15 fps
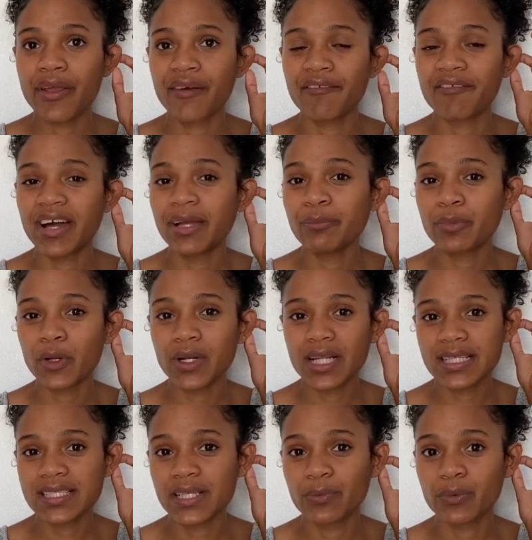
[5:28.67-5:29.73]
find
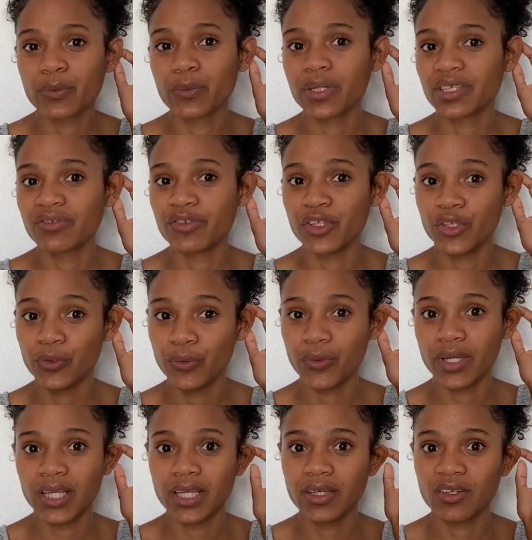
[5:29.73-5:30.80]
products that will work for your
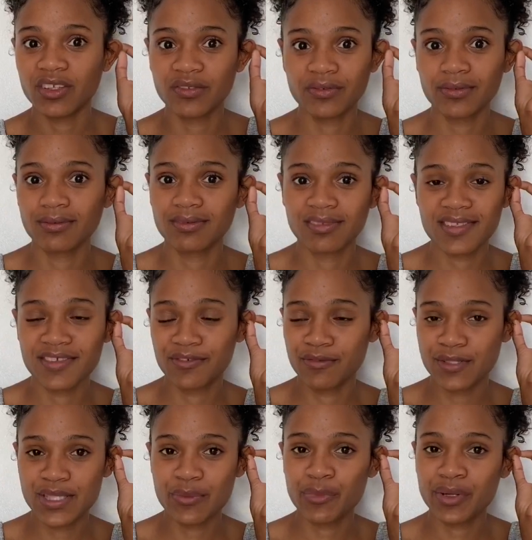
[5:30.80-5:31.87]
hair, not for
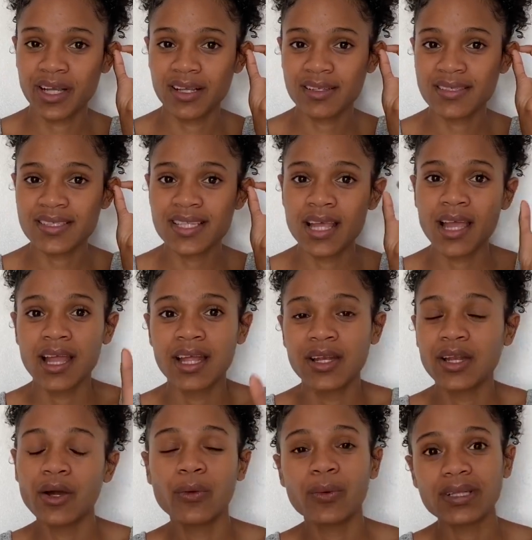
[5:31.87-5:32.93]
someone else.
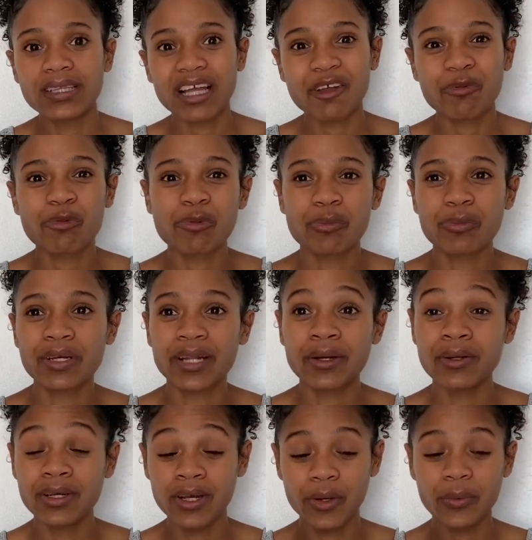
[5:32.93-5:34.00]
Know
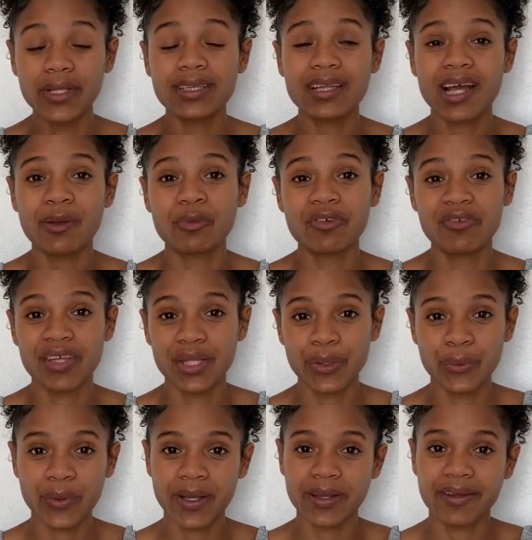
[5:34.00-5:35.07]
what type of hair
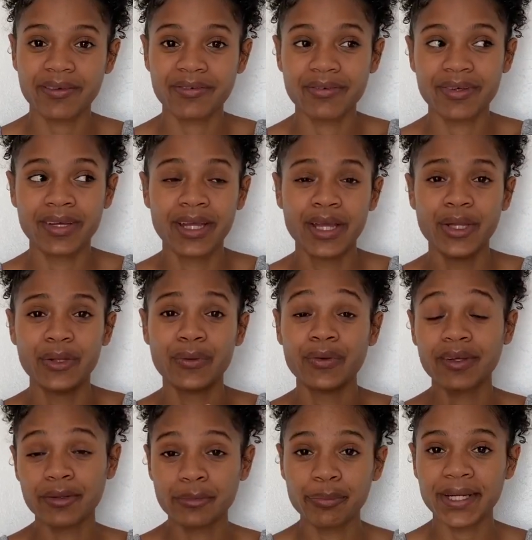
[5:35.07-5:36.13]
you have, your
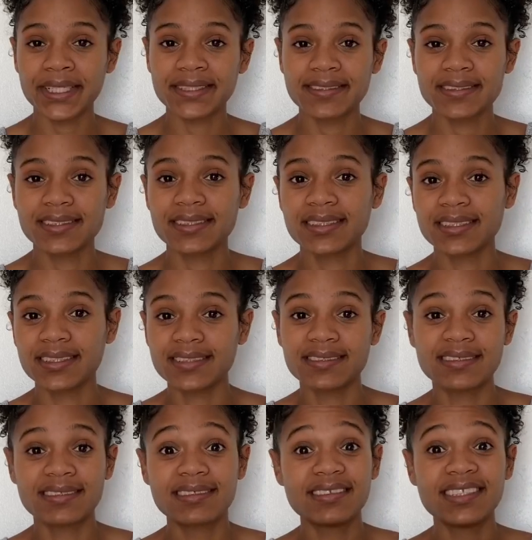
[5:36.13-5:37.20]
curl pattern.
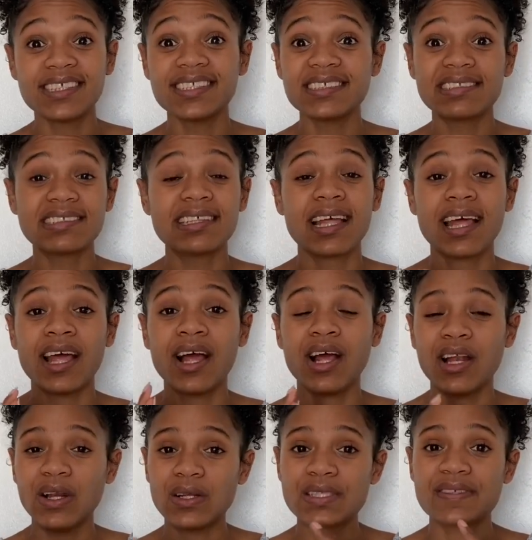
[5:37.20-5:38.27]
There's
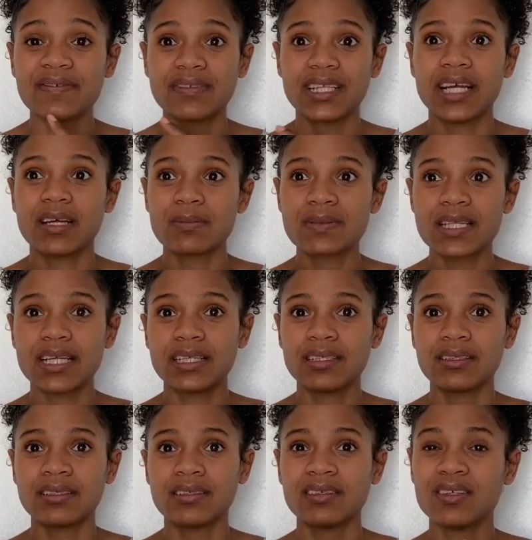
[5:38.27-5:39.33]
lots of types
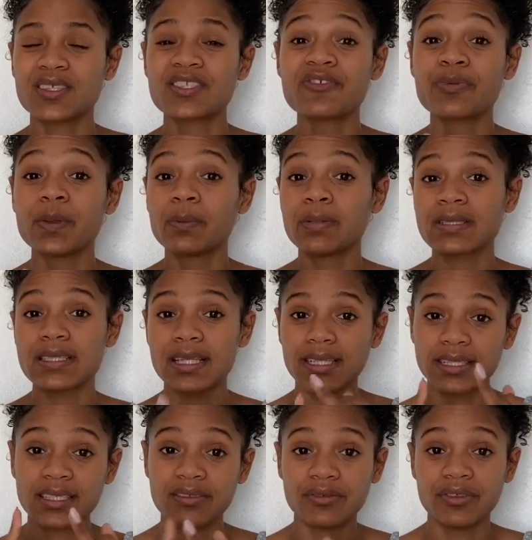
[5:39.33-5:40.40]
and lots of people's hair
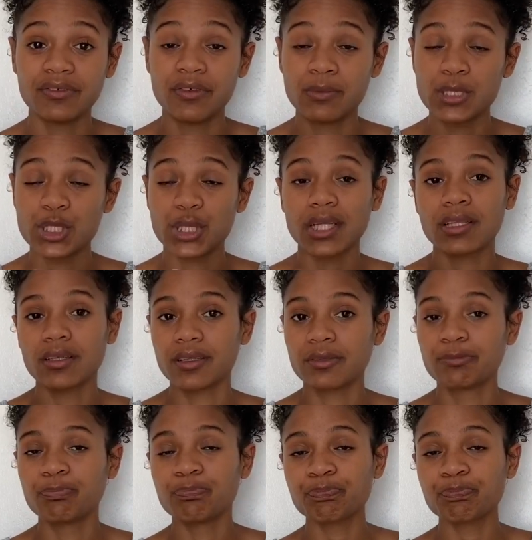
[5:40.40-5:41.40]
differ from each other.